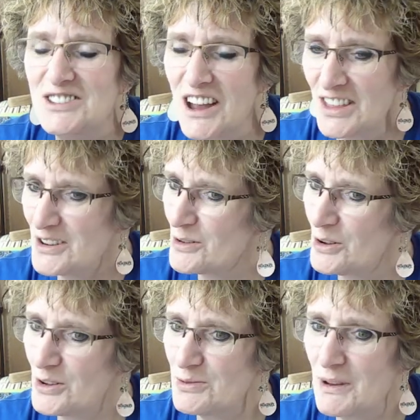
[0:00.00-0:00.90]
jelly
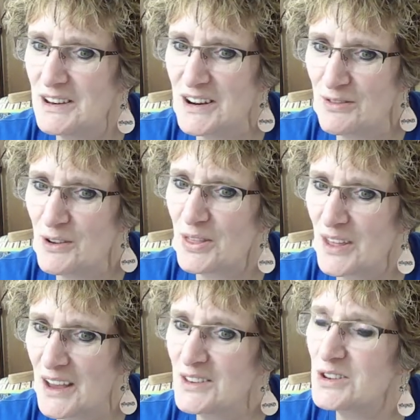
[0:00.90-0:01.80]
rolls mean different
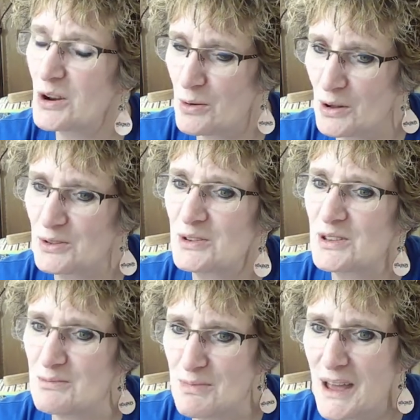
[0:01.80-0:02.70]
things to quilters
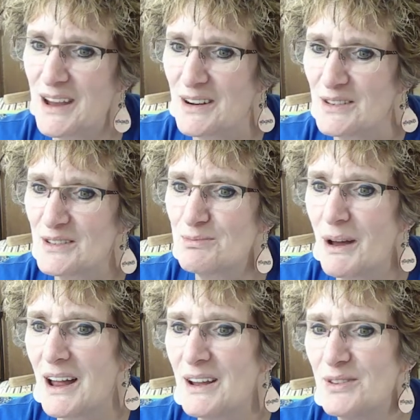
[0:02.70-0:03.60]
and bakers,
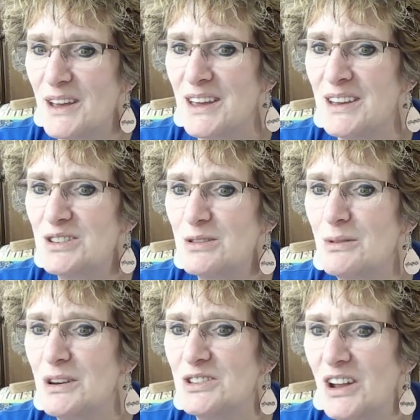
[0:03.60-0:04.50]
but if you eat too
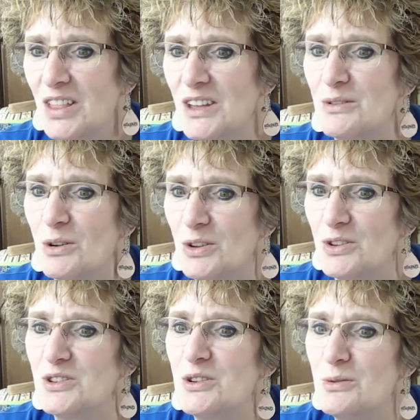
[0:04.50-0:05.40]
many jelly
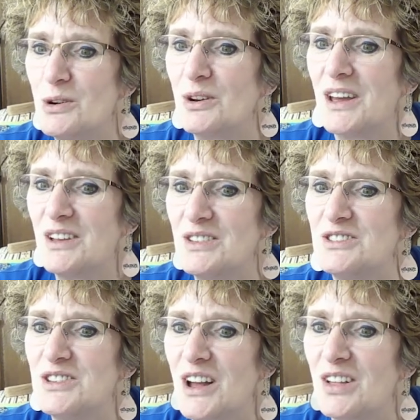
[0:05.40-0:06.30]
rolls, you will get
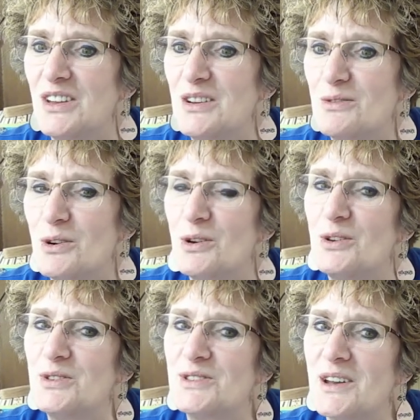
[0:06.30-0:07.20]
jelly
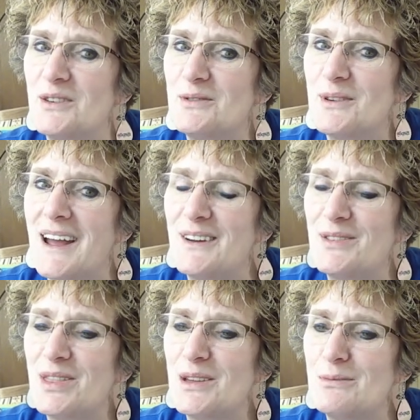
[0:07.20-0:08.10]
rolls
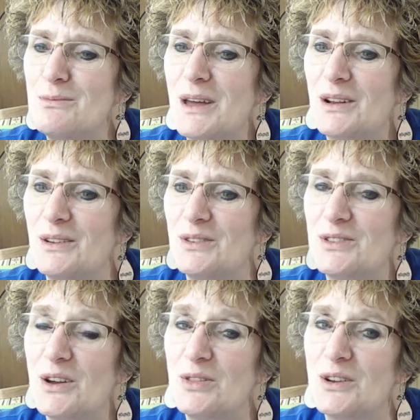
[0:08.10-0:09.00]
around the middle.
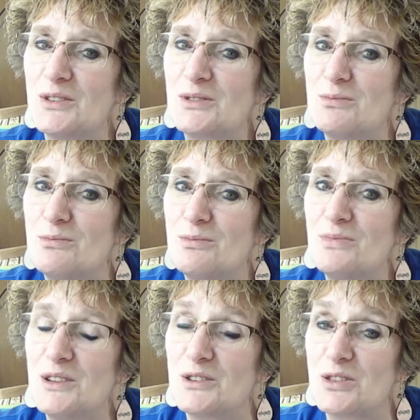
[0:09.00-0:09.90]
So there's
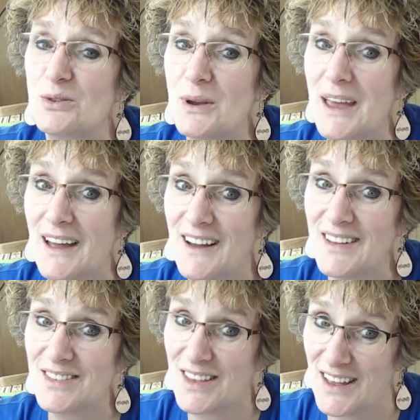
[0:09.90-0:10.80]
there's three
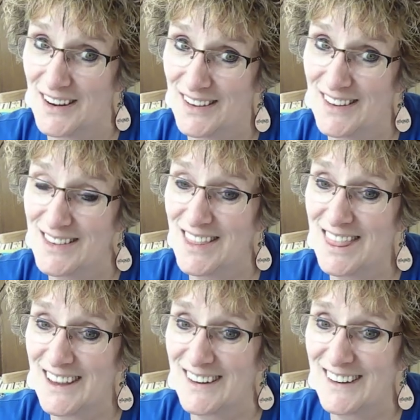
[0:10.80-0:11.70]
kinds then, isn't
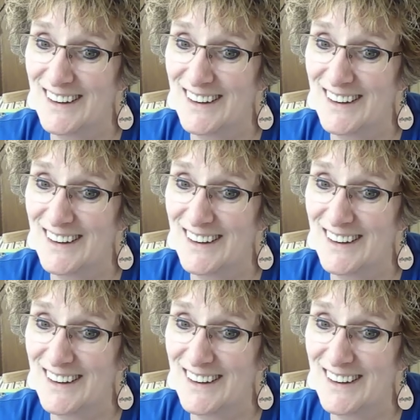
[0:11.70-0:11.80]
there?